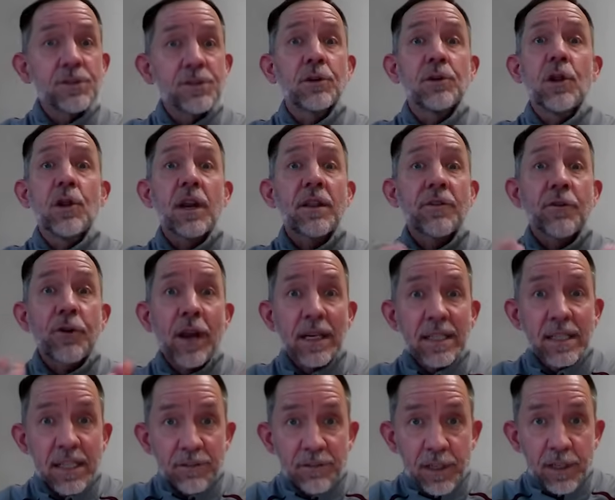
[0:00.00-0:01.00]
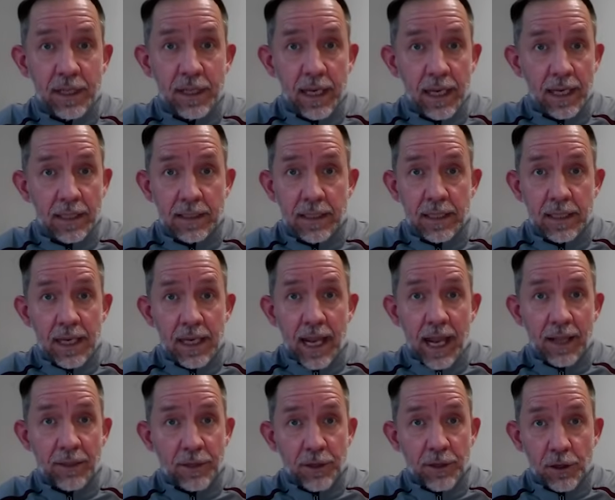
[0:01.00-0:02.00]
So a lot of their activity
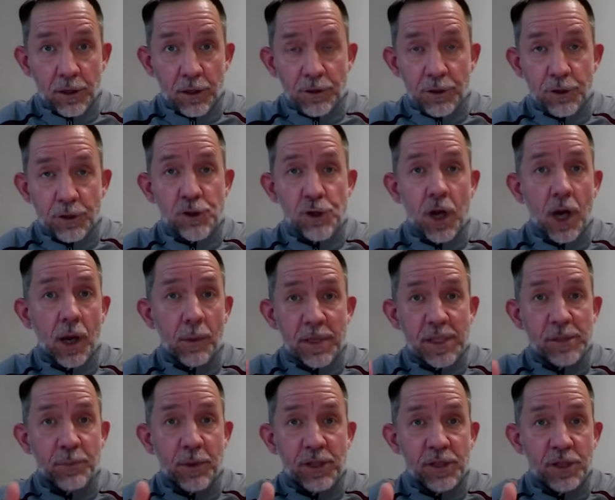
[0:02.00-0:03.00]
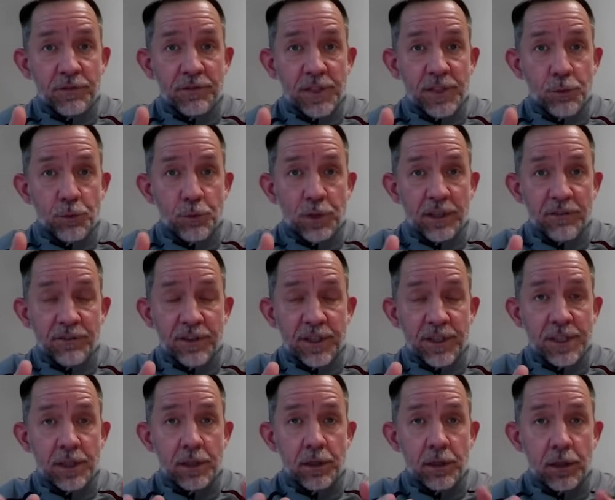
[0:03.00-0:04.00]
at their job, especially if it's really
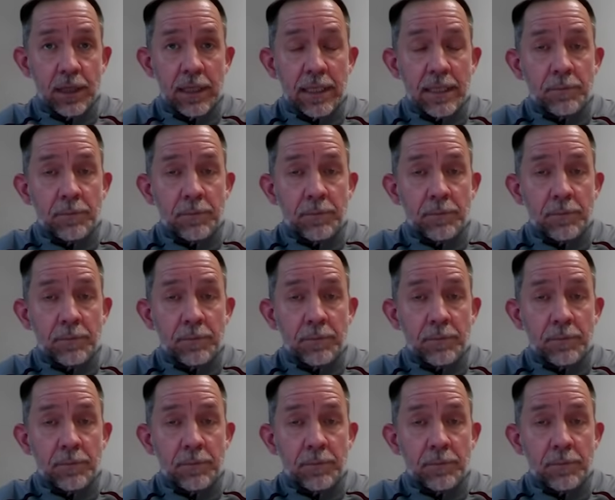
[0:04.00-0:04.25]
physical.